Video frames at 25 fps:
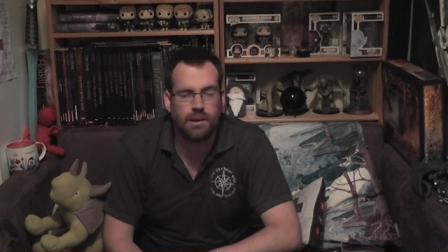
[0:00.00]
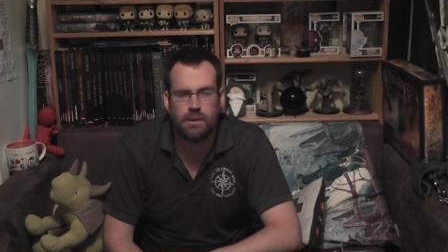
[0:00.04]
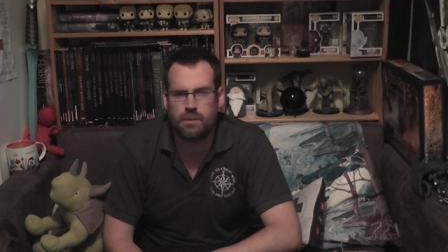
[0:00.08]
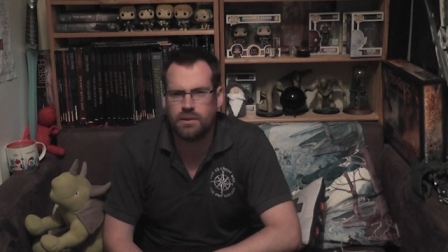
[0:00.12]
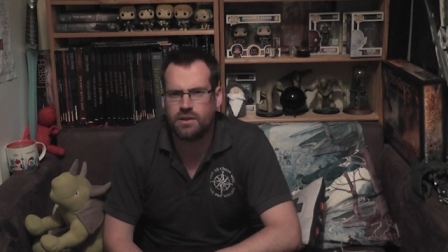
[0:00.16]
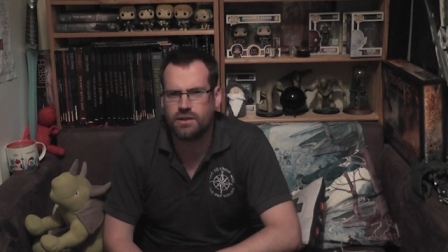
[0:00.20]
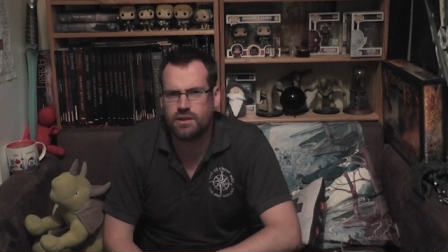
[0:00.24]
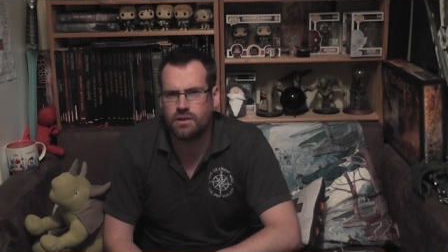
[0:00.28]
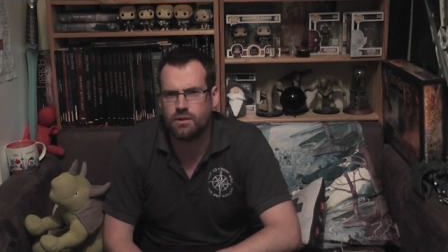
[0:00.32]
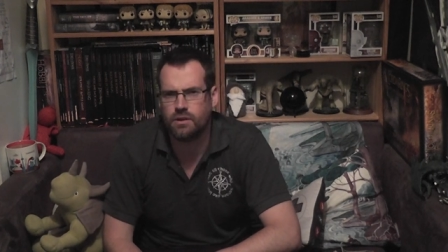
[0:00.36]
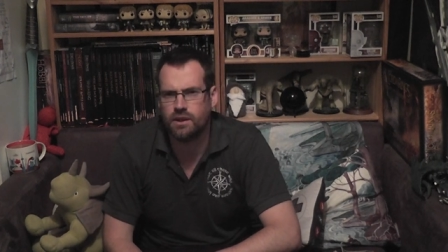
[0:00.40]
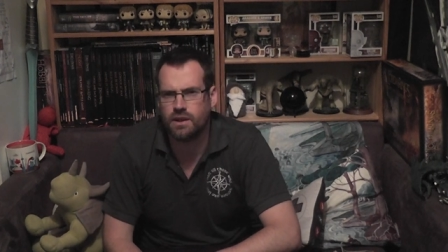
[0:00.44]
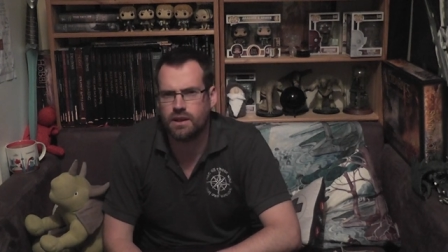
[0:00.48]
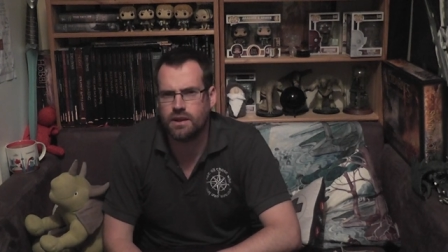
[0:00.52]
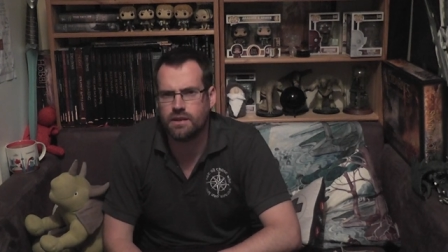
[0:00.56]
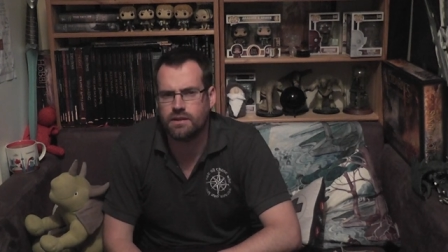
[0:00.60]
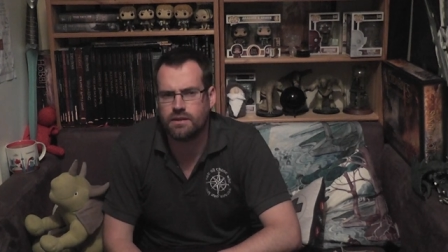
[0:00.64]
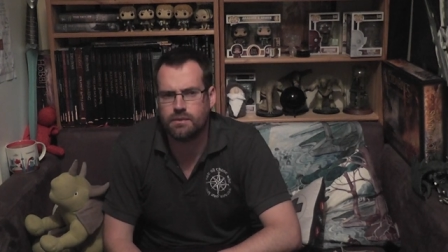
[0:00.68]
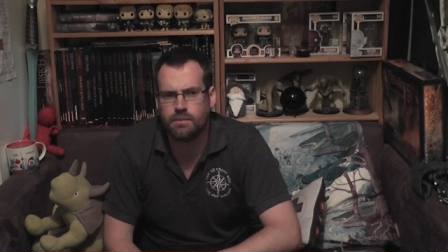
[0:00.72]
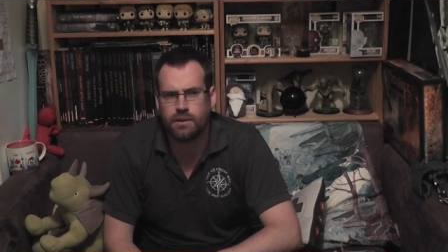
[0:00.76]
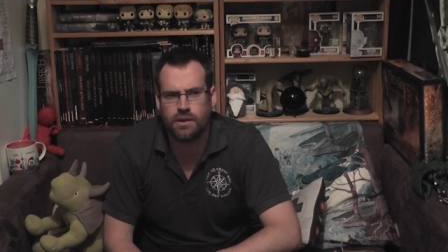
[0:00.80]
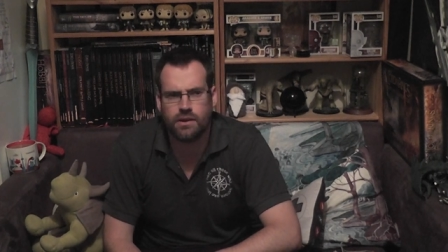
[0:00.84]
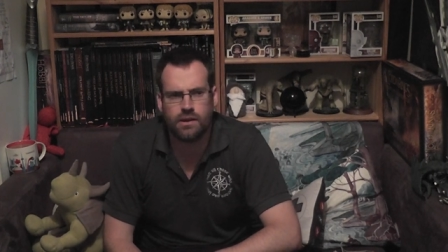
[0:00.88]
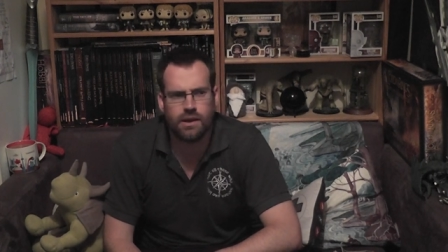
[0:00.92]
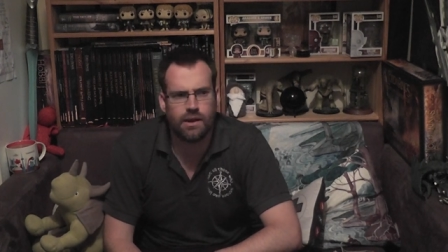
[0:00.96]
maybe two I guess,
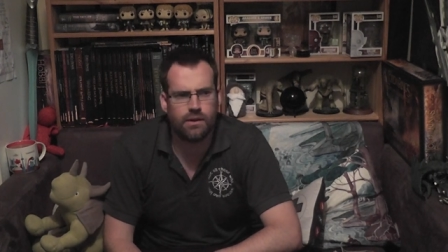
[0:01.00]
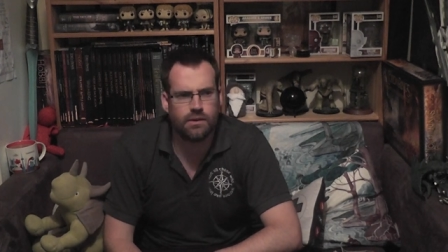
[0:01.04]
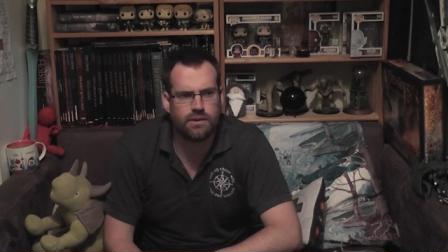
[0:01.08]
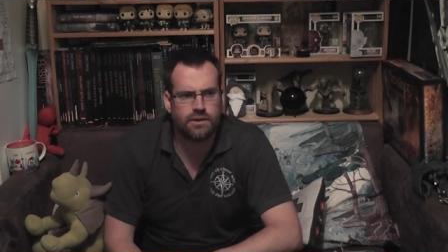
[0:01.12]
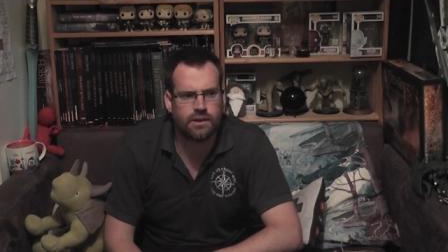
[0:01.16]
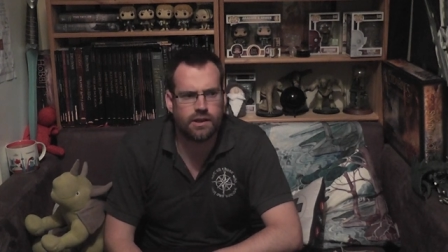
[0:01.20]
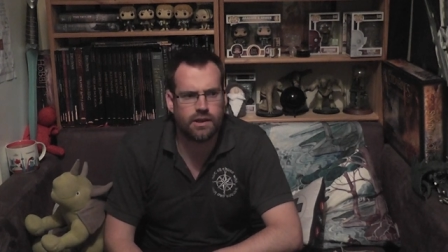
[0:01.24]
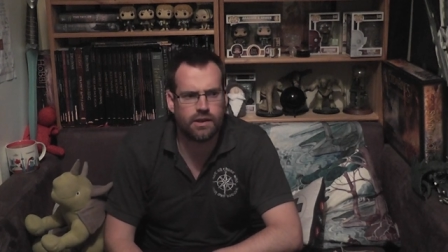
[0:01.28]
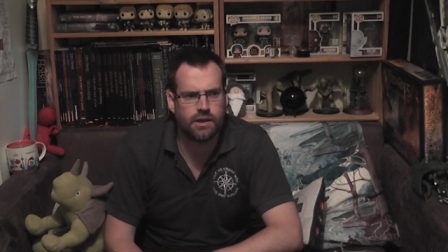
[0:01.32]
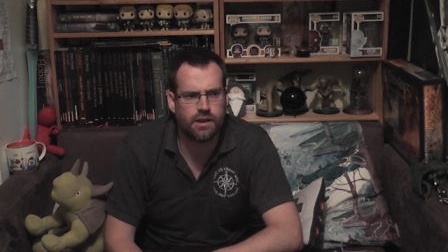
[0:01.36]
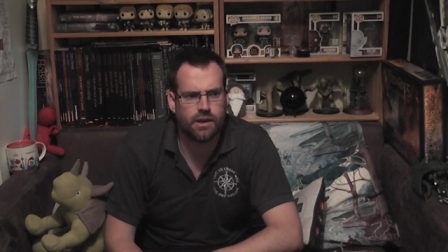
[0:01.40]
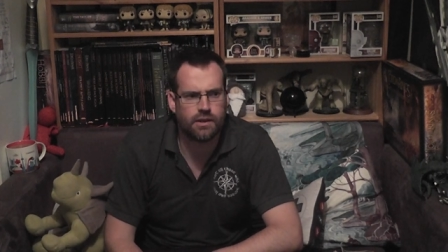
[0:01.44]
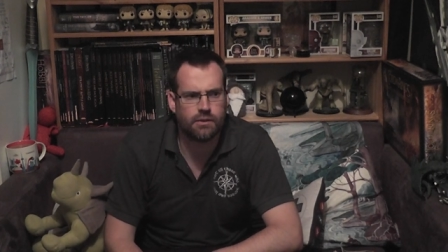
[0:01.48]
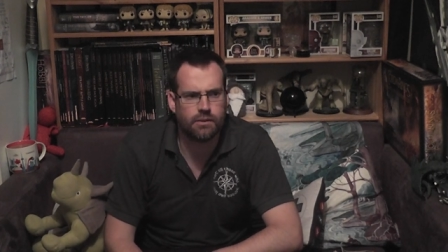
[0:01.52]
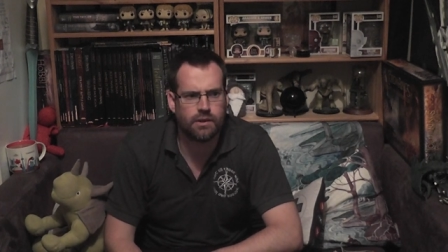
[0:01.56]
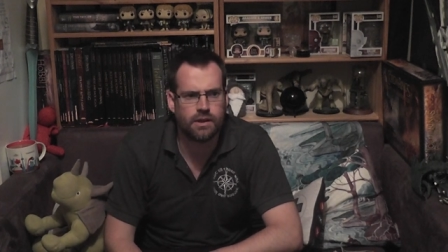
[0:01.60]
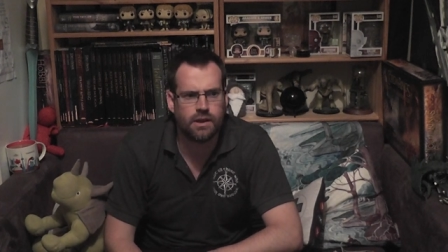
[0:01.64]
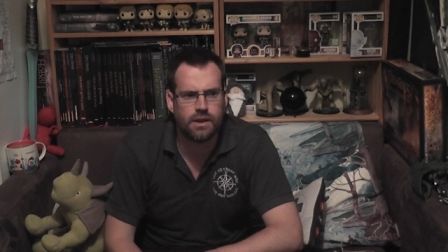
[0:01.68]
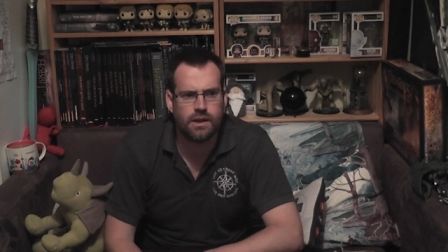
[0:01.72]
depending on how tight the other one,